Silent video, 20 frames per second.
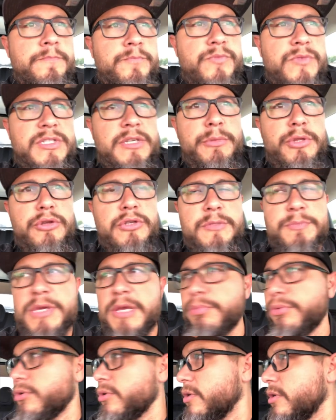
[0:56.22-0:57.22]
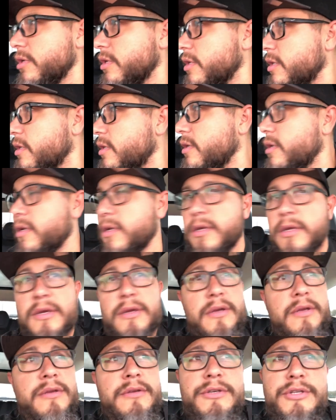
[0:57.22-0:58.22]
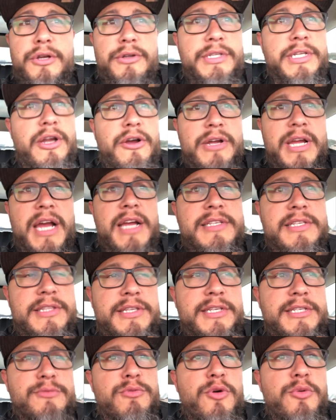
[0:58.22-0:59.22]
Some of those people, you know, did all kinds of things.